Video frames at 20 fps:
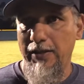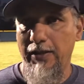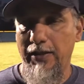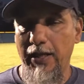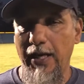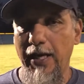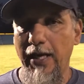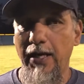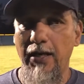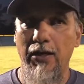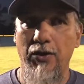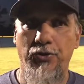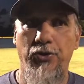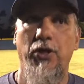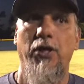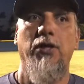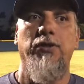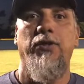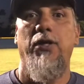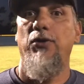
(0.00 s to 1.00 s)
they
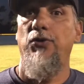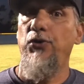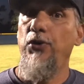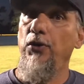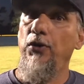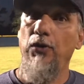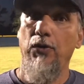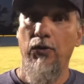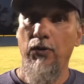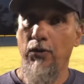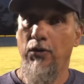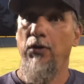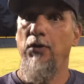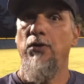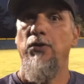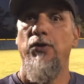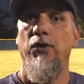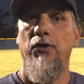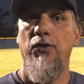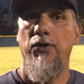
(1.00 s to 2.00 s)
adjusted to
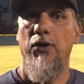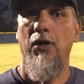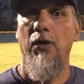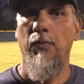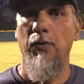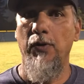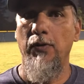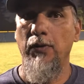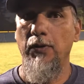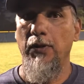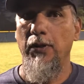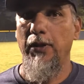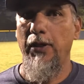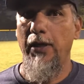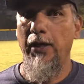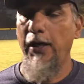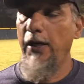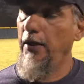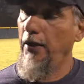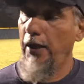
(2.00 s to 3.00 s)
to summer,
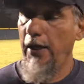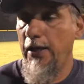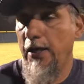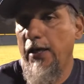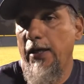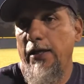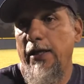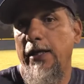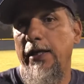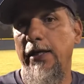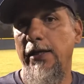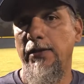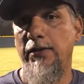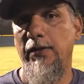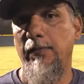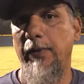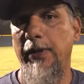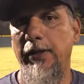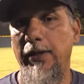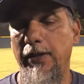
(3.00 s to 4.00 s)
and they got the hits.
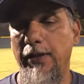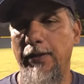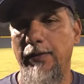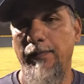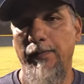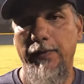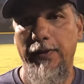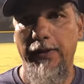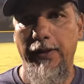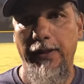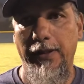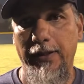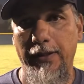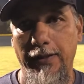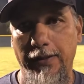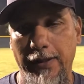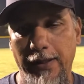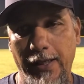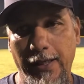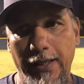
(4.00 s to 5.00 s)
I mean, and
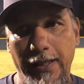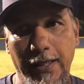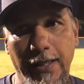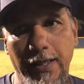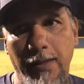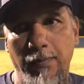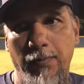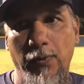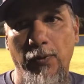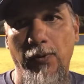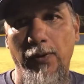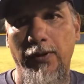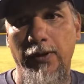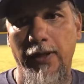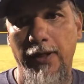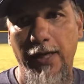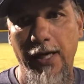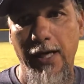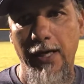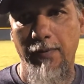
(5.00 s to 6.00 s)
and at any point in the
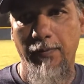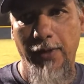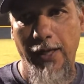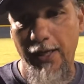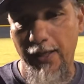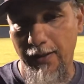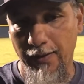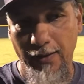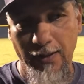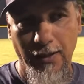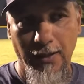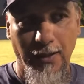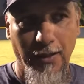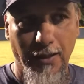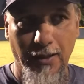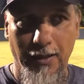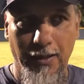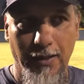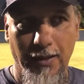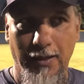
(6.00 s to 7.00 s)
game, they
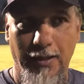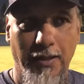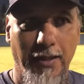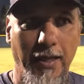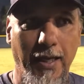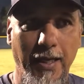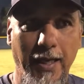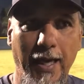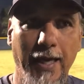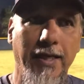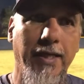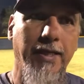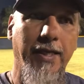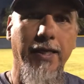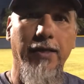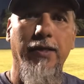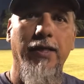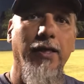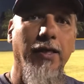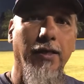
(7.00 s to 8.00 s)
they had to
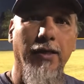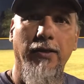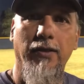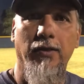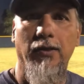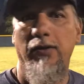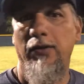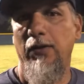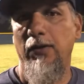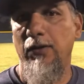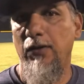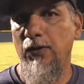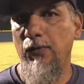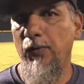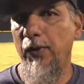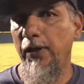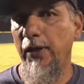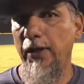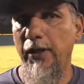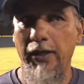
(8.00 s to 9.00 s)
get the hit the to
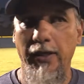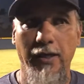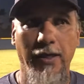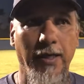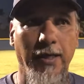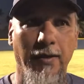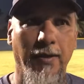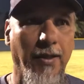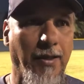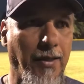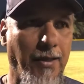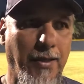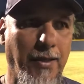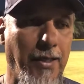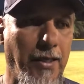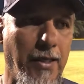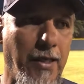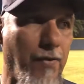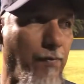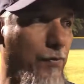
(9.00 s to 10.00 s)
win. And,
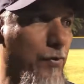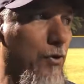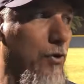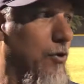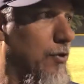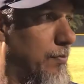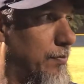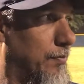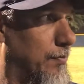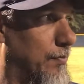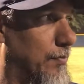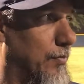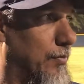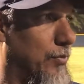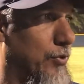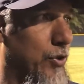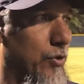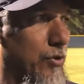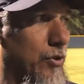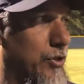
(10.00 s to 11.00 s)
and if you
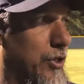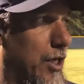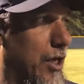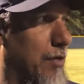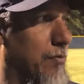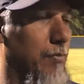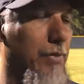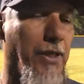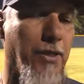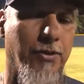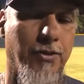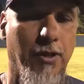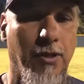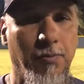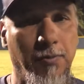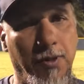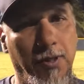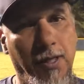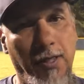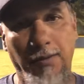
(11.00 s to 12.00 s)
do the job and beat
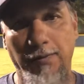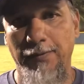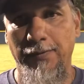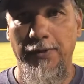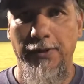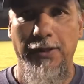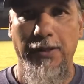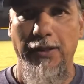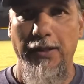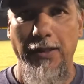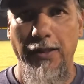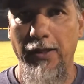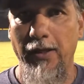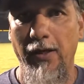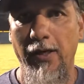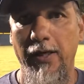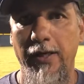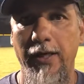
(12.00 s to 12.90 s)
summer, I, you know, I